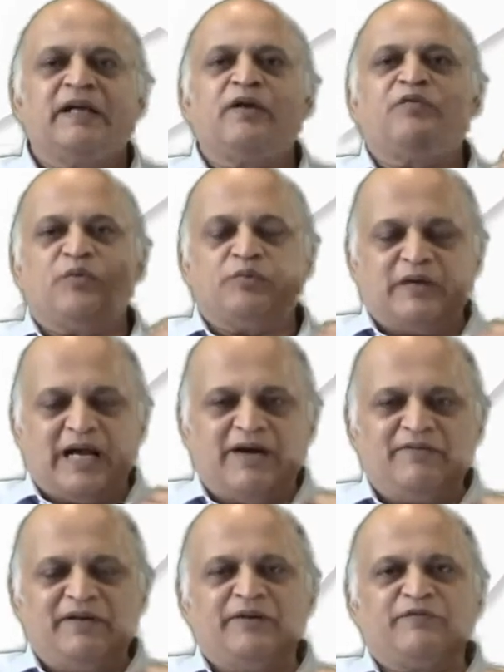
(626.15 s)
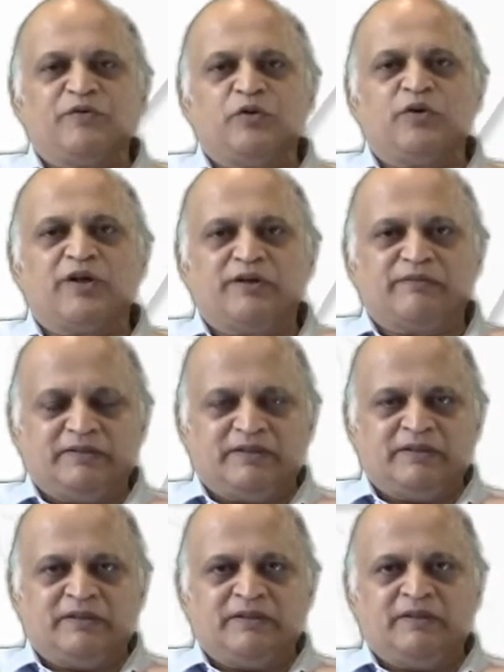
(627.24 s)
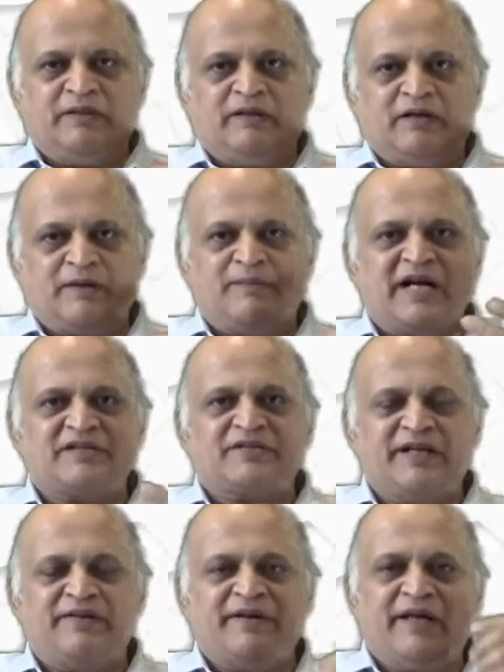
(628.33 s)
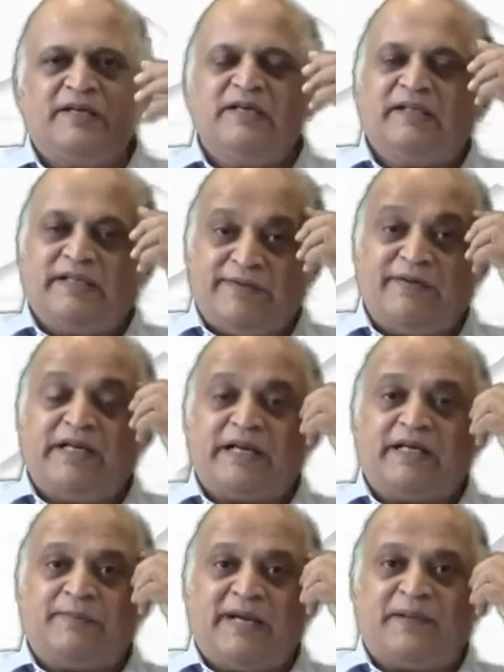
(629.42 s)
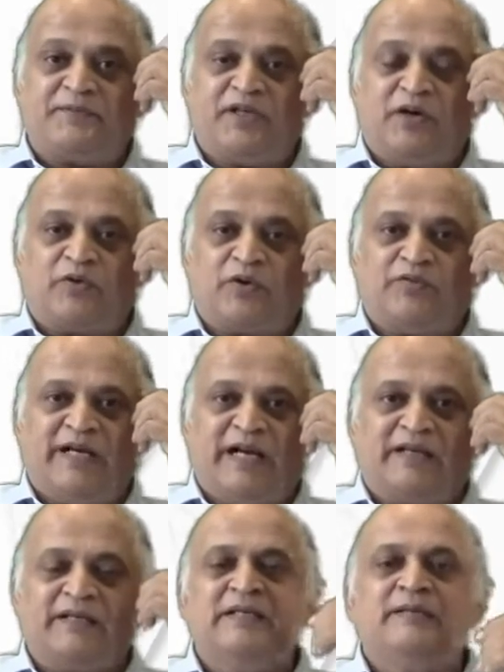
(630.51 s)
If you have a lymph node or a mass anywhere, they will take a biopsy out of that.